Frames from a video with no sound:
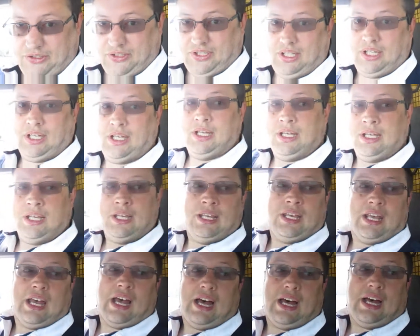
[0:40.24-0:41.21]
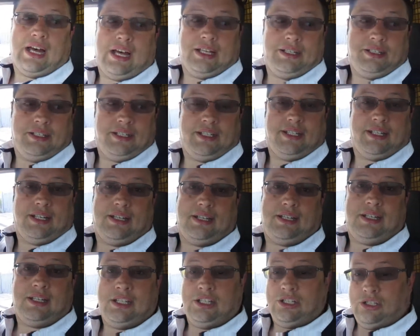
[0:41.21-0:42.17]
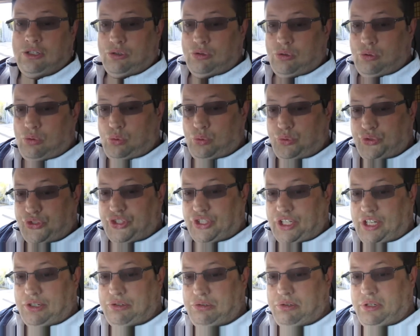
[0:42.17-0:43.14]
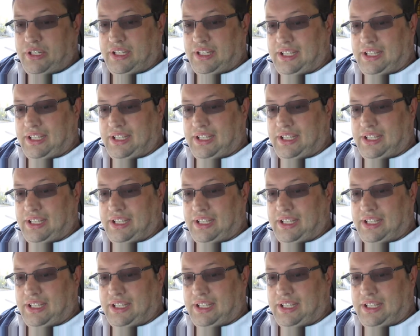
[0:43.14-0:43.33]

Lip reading: it. And also